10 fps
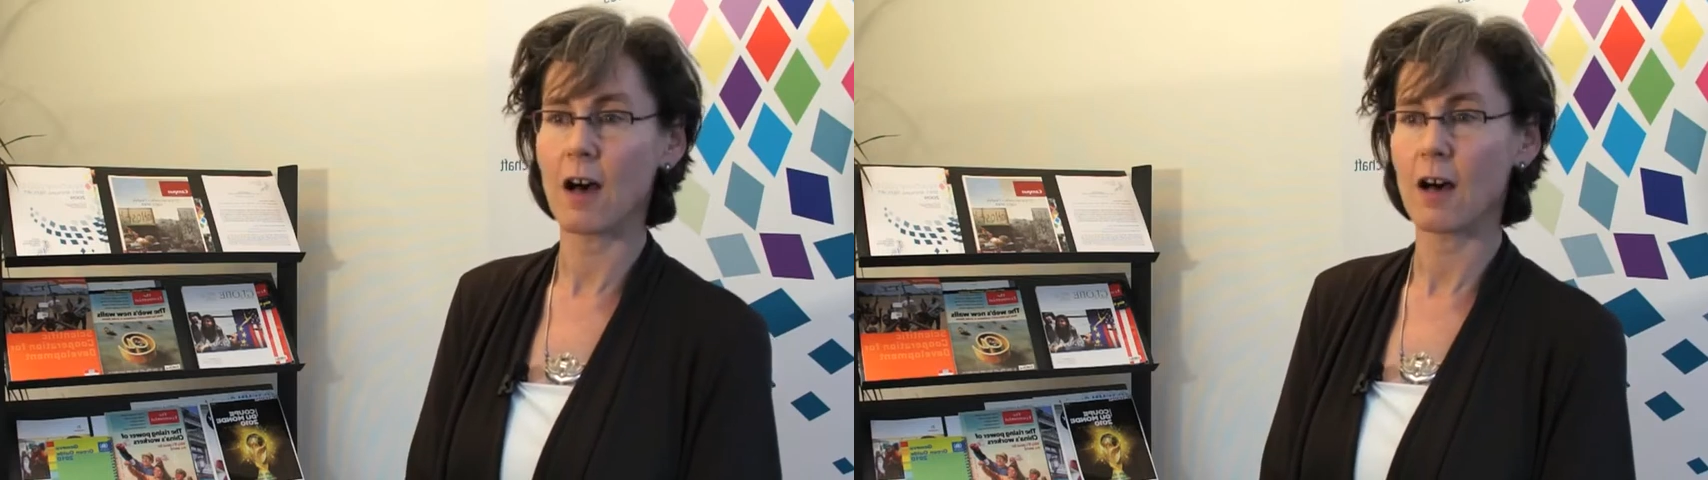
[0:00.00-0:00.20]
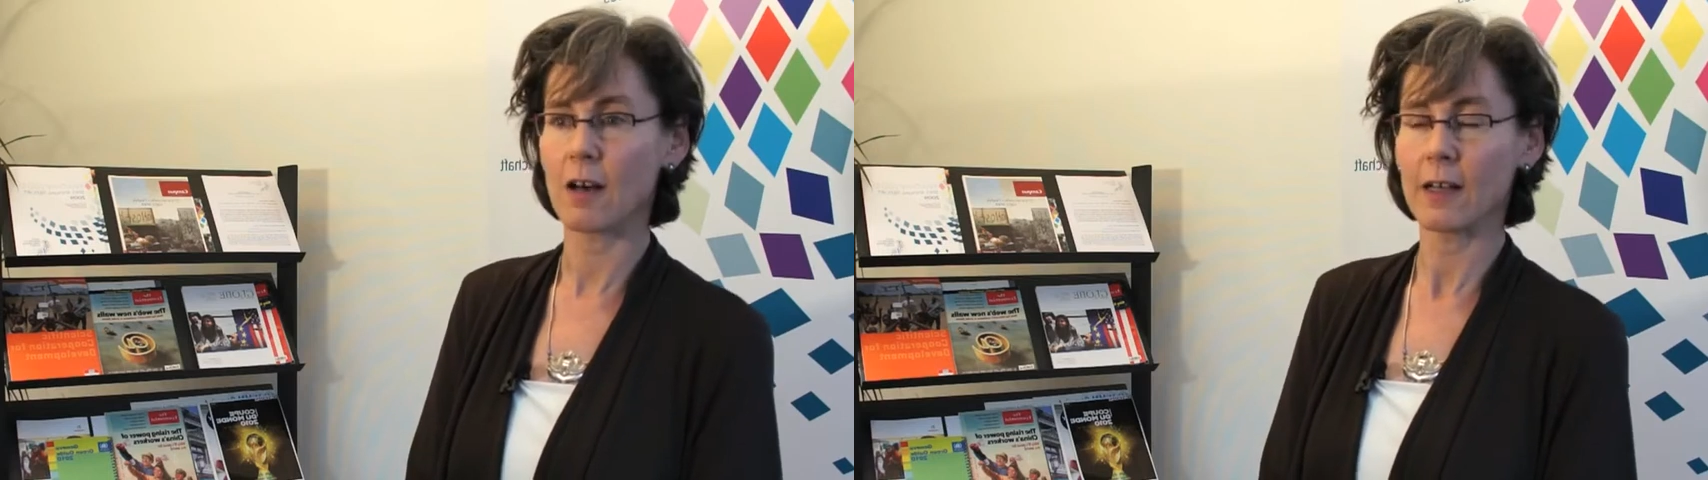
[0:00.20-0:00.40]

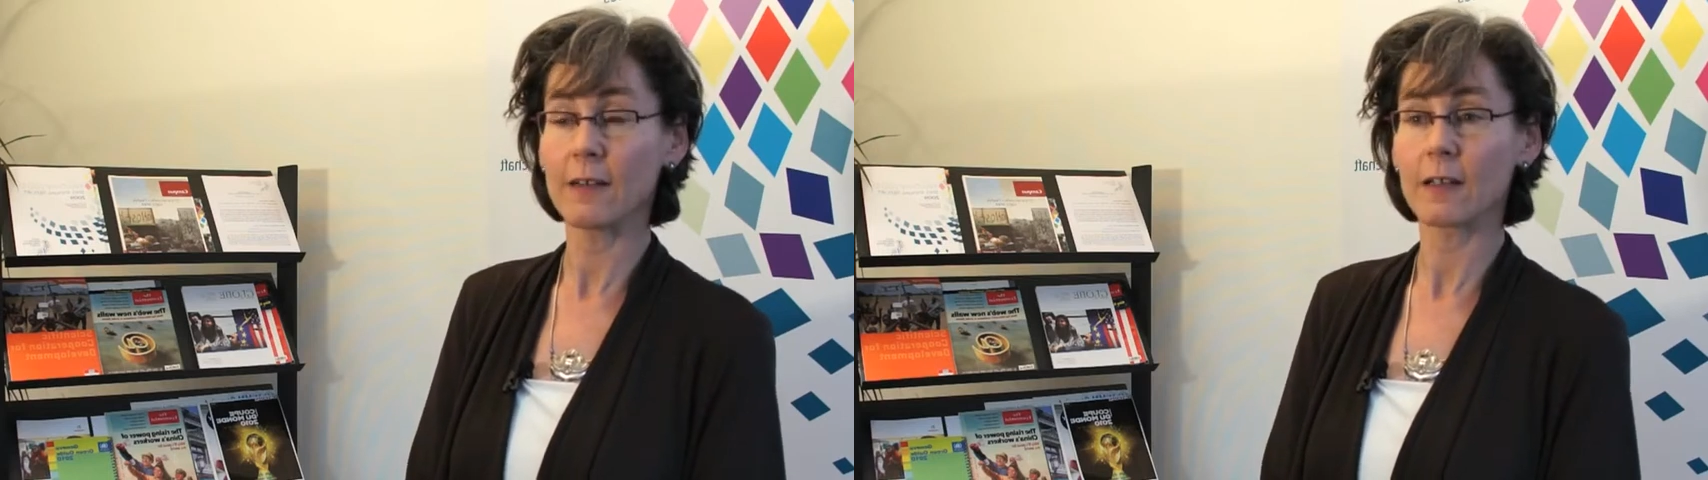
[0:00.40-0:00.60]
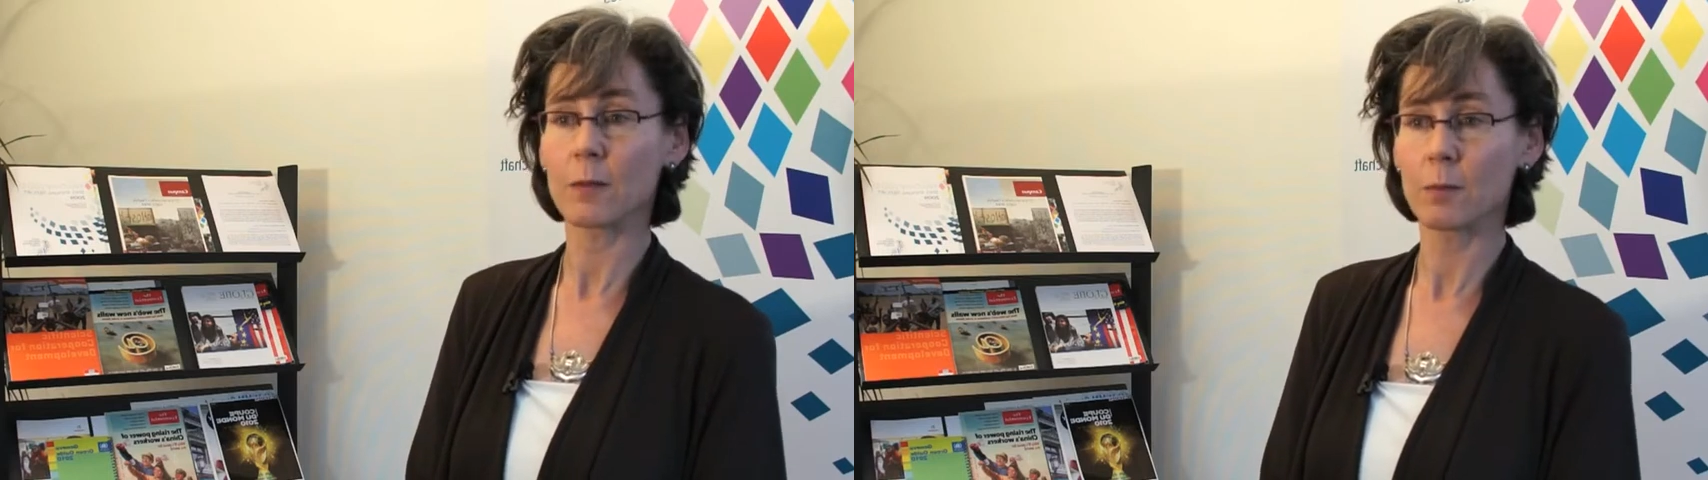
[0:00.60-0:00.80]
uh,
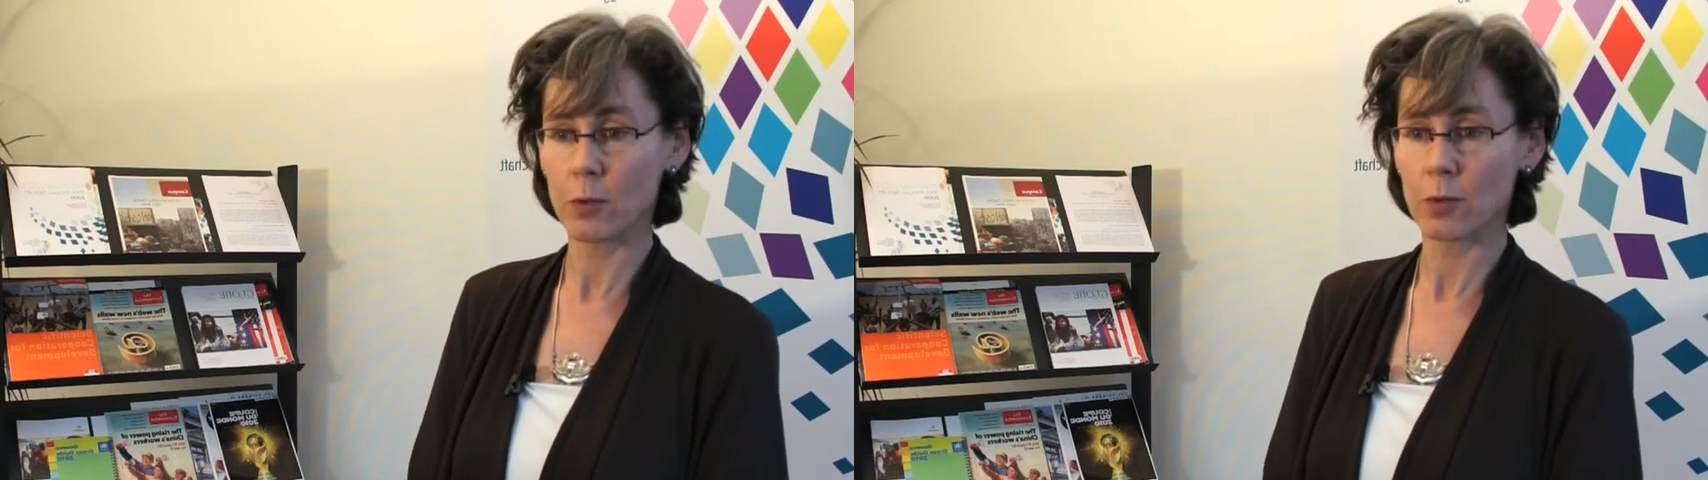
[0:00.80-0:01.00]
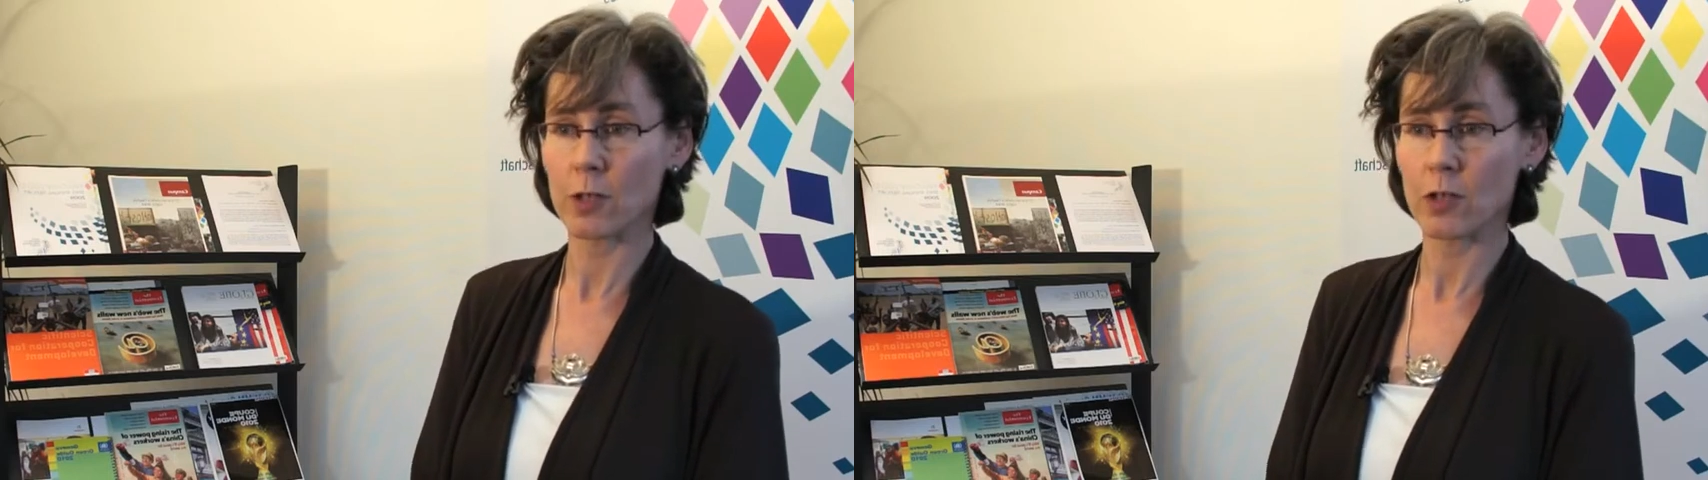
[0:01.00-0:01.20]
in the
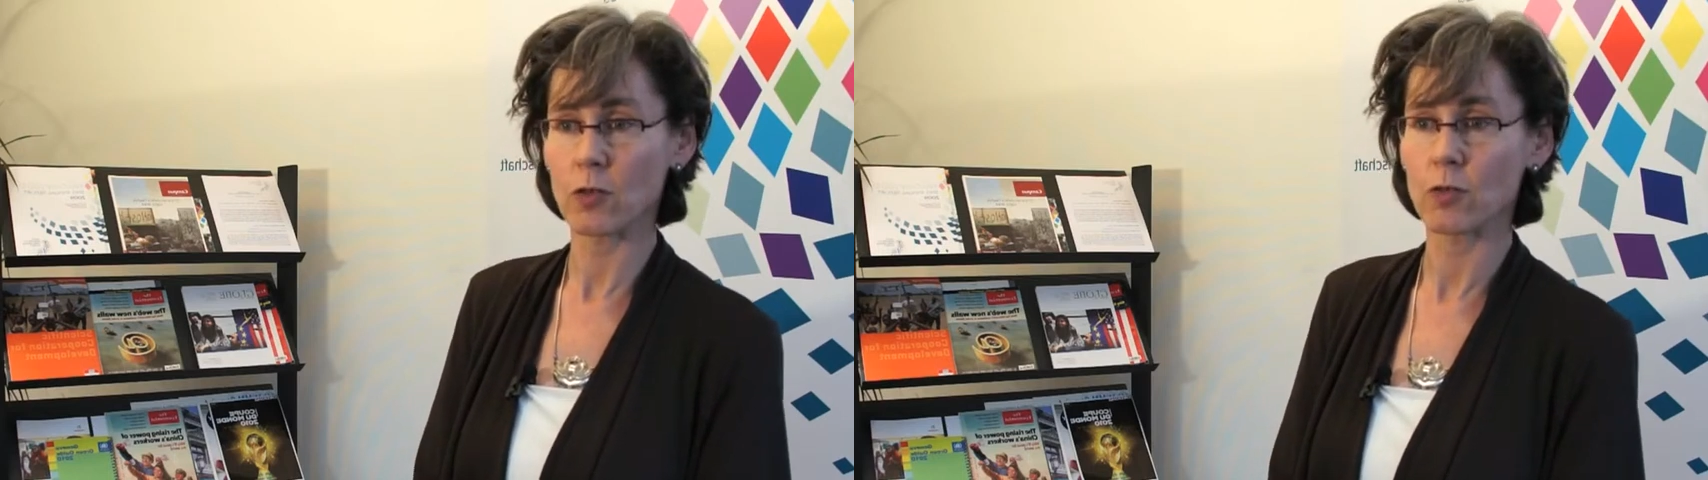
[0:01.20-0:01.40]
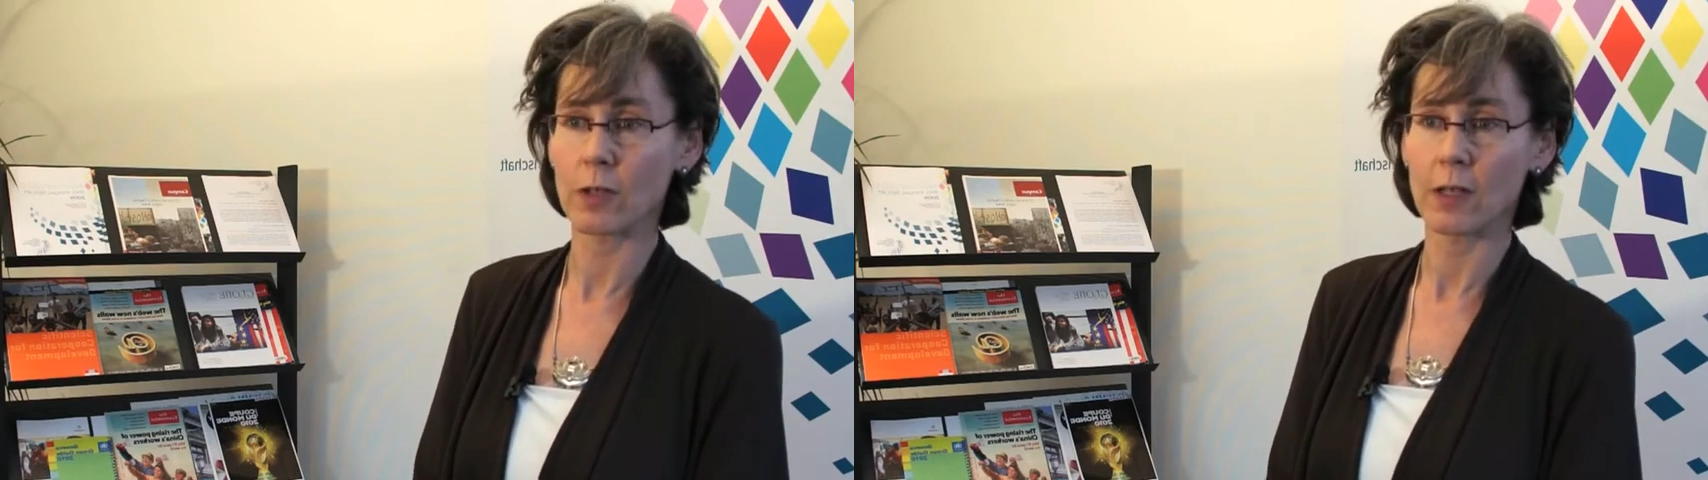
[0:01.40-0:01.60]
computer
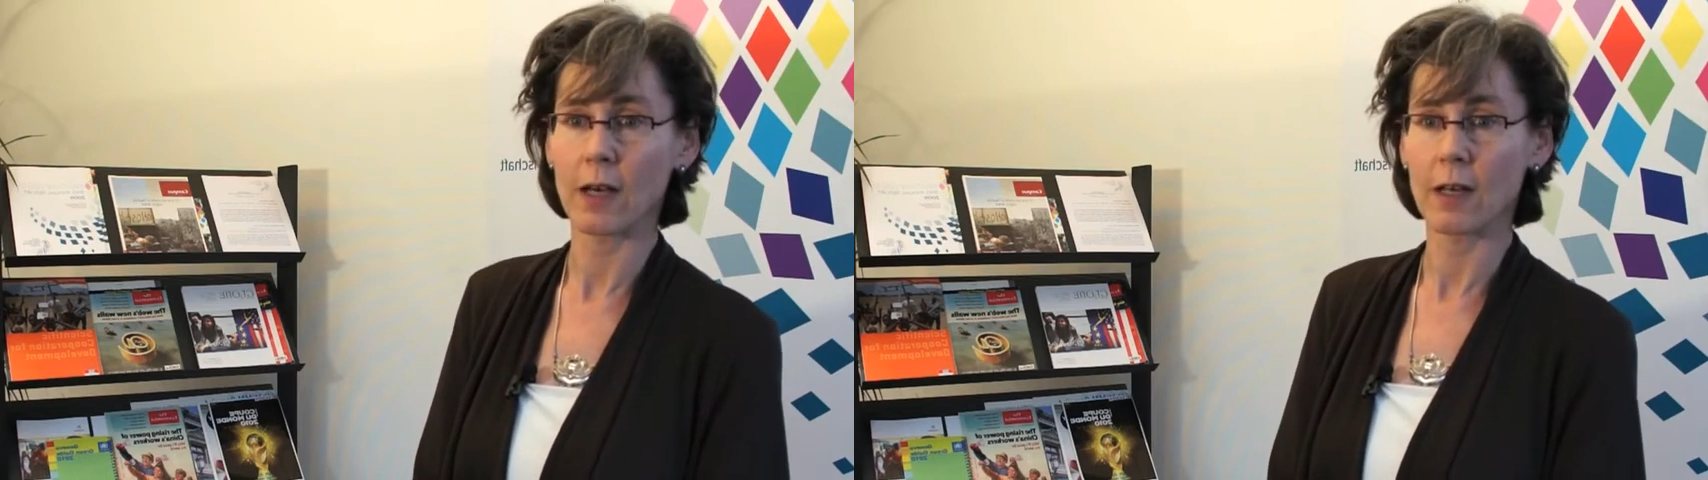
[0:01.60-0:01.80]
industry.